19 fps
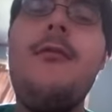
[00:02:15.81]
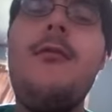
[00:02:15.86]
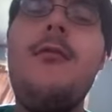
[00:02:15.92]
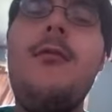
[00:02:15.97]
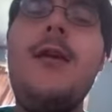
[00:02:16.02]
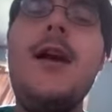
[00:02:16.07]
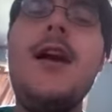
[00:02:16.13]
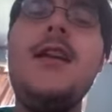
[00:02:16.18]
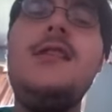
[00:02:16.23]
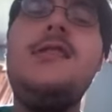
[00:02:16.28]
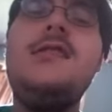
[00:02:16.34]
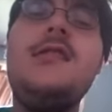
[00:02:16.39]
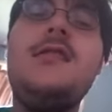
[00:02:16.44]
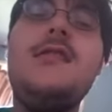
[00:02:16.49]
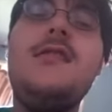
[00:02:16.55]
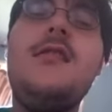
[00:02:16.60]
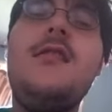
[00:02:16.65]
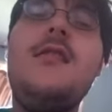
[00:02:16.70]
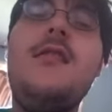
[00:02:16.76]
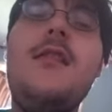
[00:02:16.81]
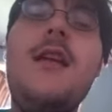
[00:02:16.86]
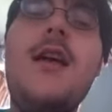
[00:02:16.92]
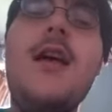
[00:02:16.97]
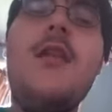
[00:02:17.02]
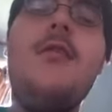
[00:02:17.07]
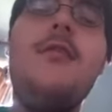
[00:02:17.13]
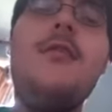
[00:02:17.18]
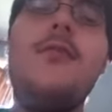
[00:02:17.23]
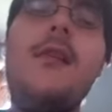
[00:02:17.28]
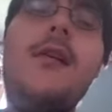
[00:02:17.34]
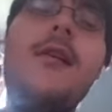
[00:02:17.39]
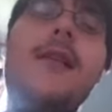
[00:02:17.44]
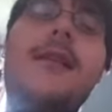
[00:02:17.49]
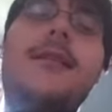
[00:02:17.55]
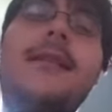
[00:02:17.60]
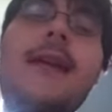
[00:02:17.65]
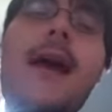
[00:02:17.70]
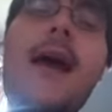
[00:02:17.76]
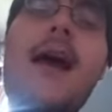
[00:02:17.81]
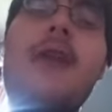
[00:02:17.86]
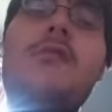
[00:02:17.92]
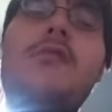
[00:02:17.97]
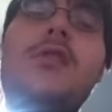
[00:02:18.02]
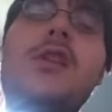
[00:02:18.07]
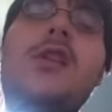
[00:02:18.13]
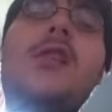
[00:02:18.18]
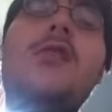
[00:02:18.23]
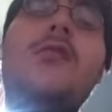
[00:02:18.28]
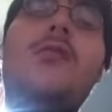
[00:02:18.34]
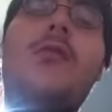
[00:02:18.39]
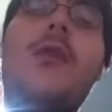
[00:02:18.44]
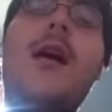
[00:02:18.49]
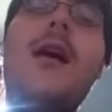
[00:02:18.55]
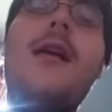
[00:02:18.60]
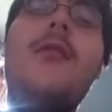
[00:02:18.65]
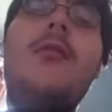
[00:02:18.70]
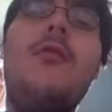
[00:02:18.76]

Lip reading: which it was really sad when you